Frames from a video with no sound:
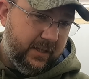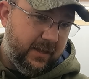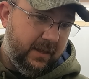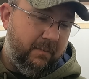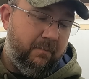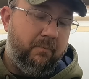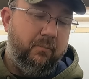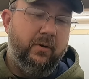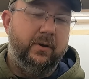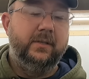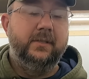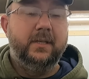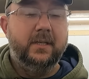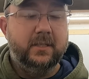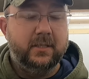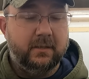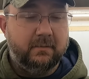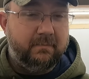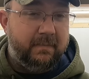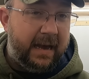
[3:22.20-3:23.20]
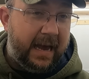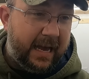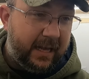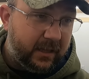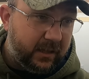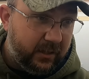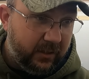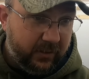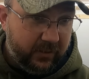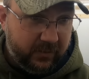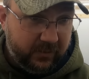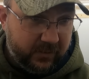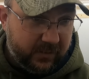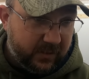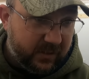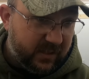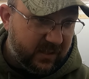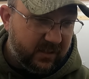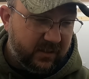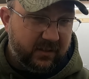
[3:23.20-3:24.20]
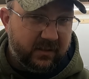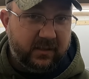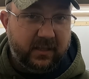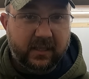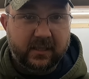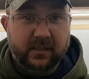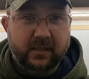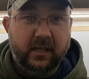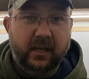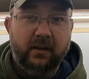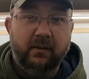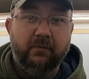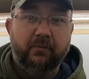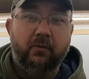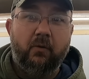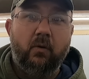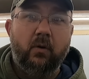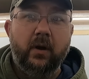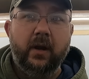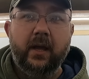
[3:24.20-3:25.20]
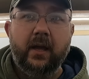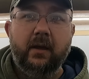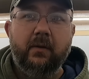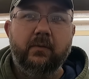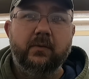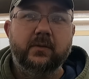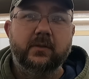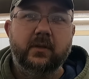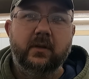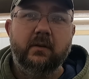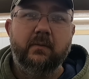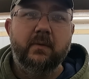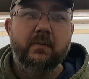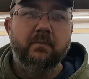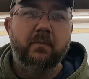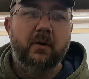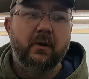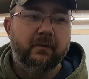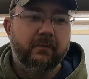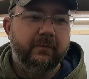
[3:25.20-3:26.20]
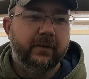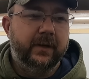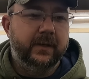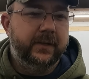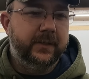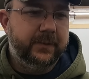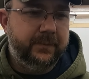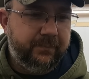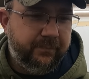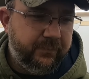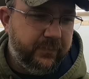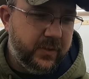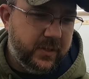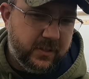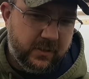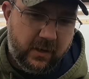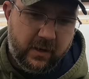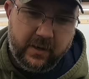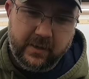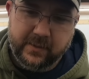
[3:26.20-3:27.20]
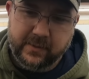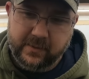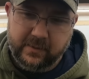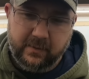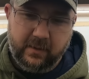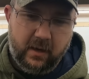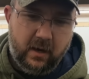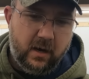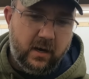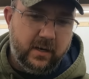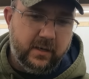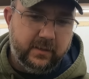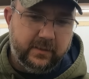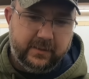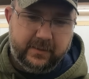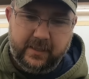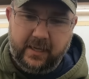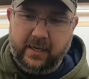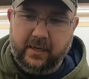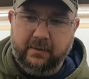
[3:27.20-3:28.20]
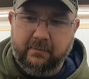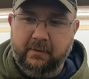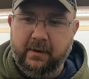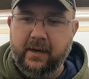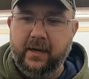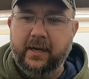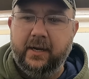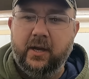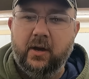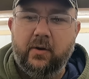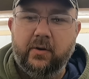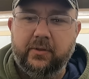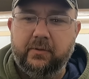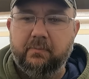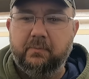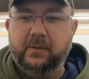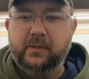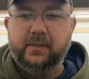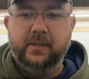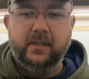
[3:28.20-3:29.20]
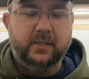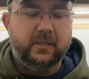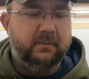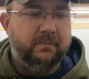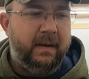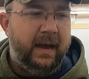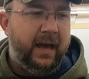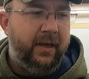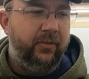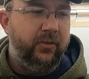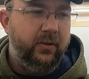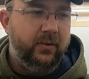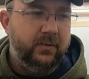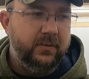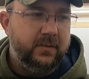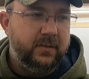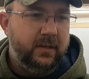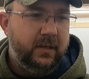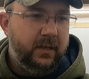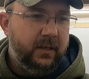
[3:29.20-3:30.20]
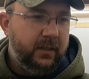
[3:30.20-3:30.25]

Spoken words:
the Precision Matthews 1640 was going to be perfect. So I was all set and ready to go with the Precision Matthews.